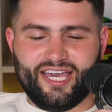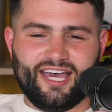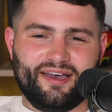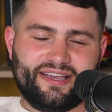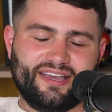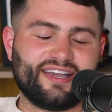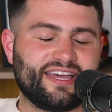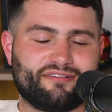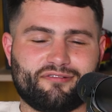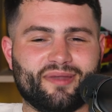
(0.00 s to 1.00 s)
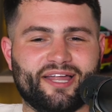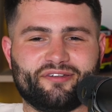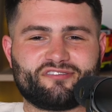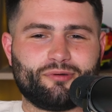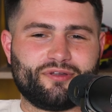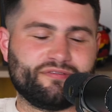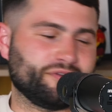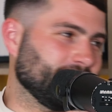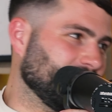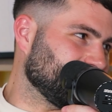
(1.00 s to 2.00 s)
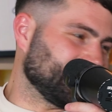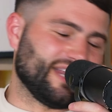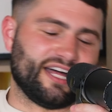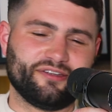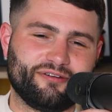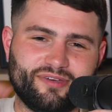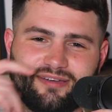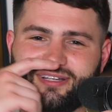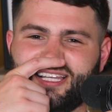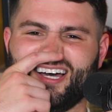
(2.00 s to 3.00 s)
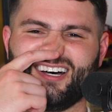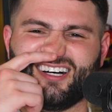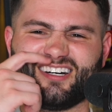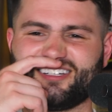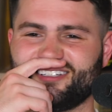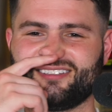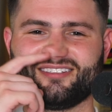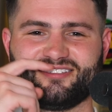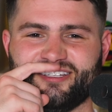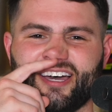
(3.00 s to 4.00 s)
Yeah, I get it from Lando's point of view there. I think Lando would be a bit like, oh, you